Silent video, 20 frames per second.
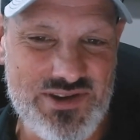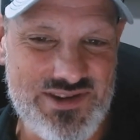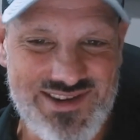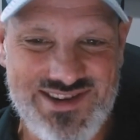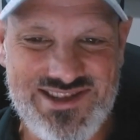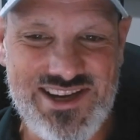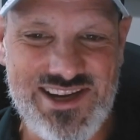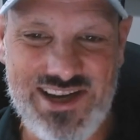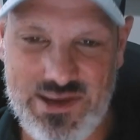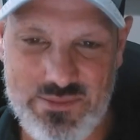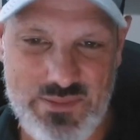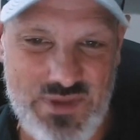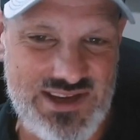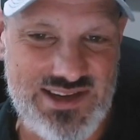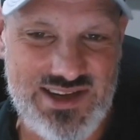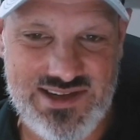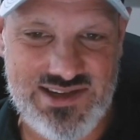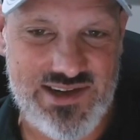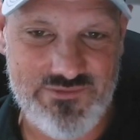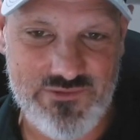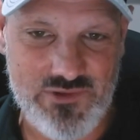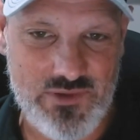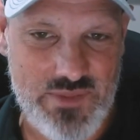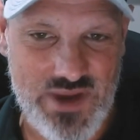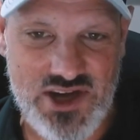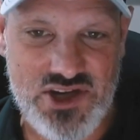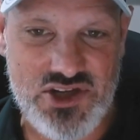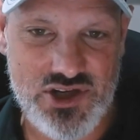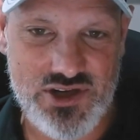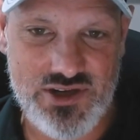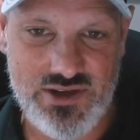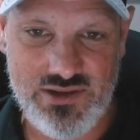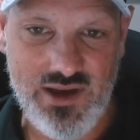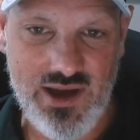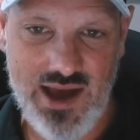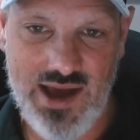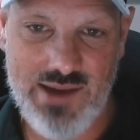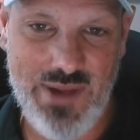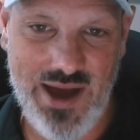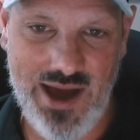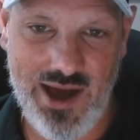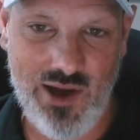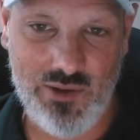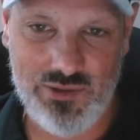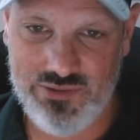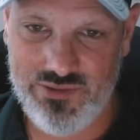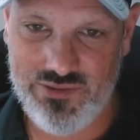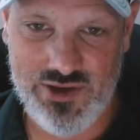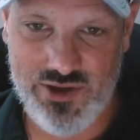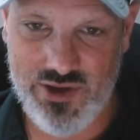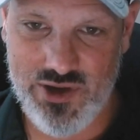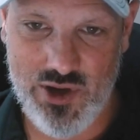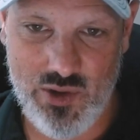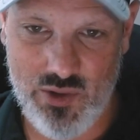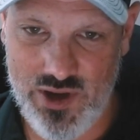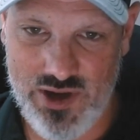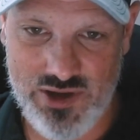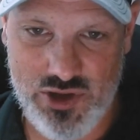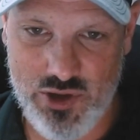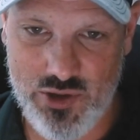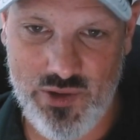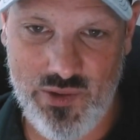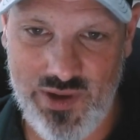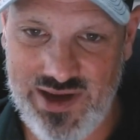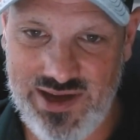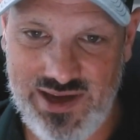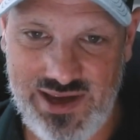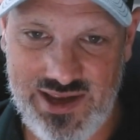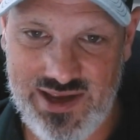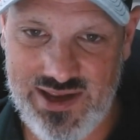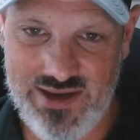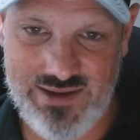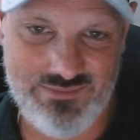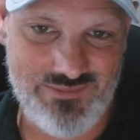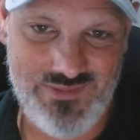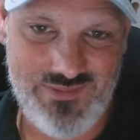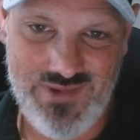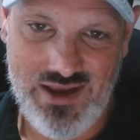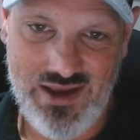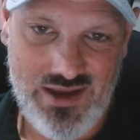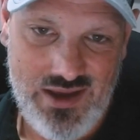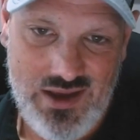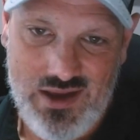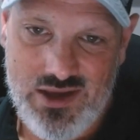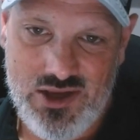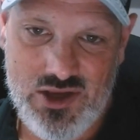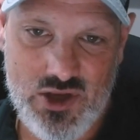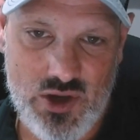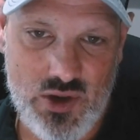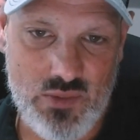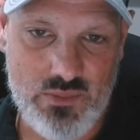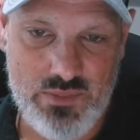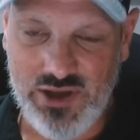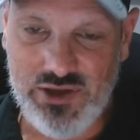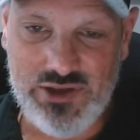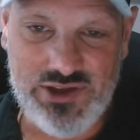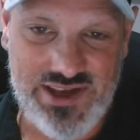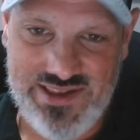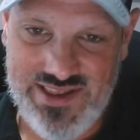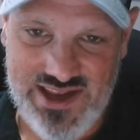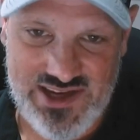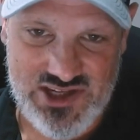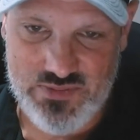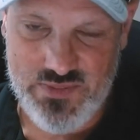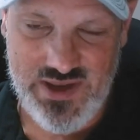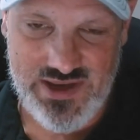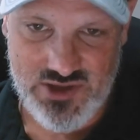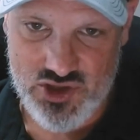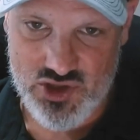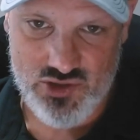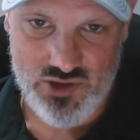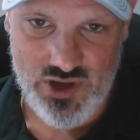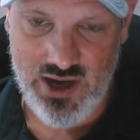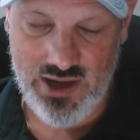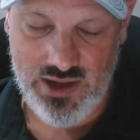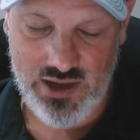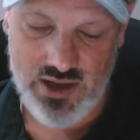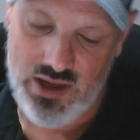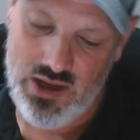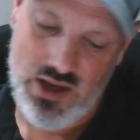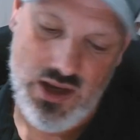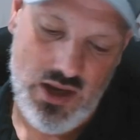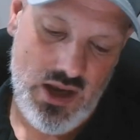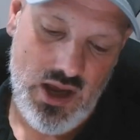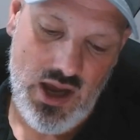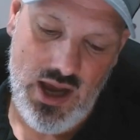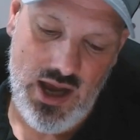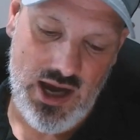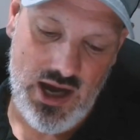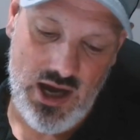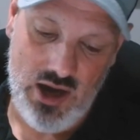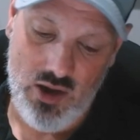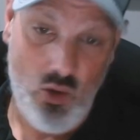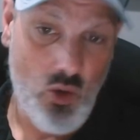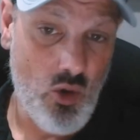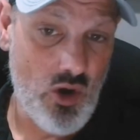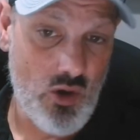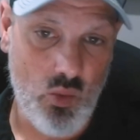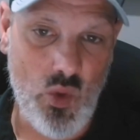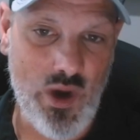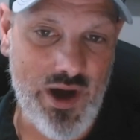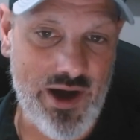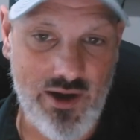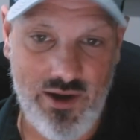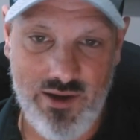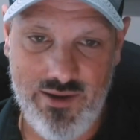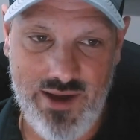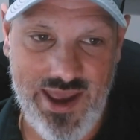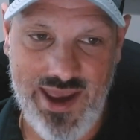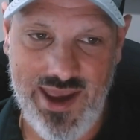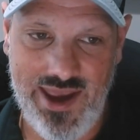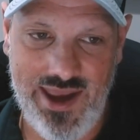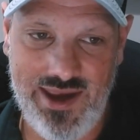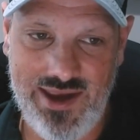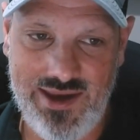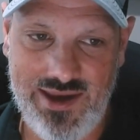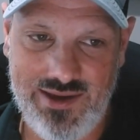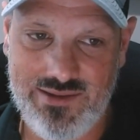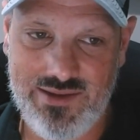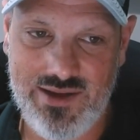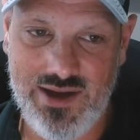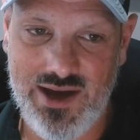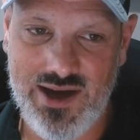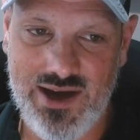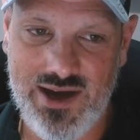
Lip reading: sending me disinformation about, a Ukrainian, building that's been struck, or where a